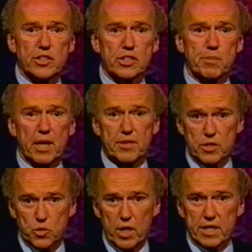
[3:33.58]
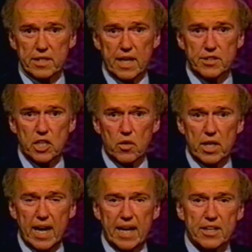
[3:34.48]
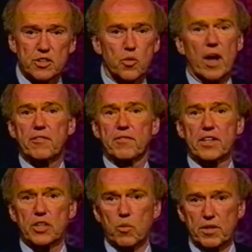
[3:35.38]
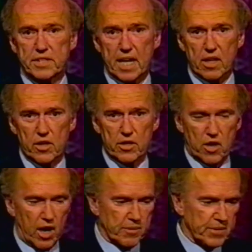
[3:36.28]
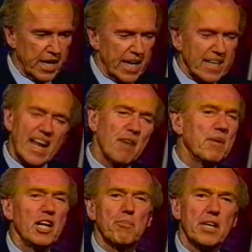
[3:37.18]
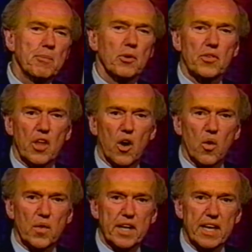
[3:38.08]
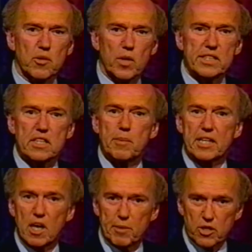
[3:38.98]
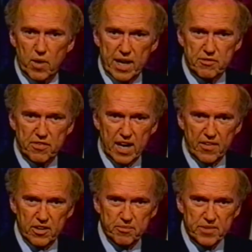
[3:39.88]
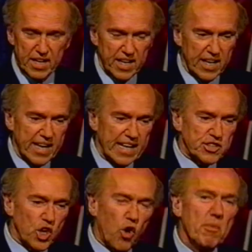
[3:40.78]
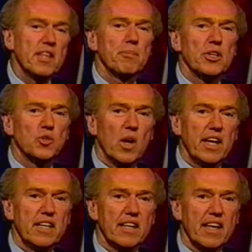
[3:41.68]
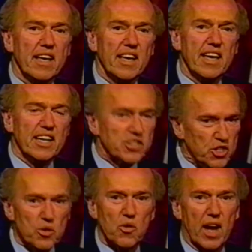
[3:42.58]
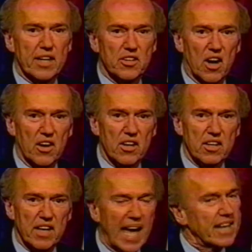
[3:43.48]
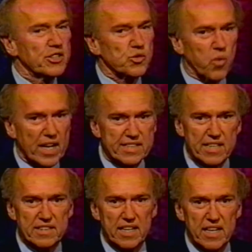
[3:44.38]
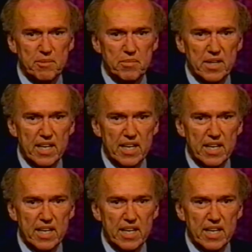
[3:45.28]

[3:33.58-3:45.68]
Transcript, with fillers: just spent this week in Daytona and had a great visit with Dale Earnhardt. Not many people know that he had recently become a grandfather. He told me that between his new granddaughter and his racing team,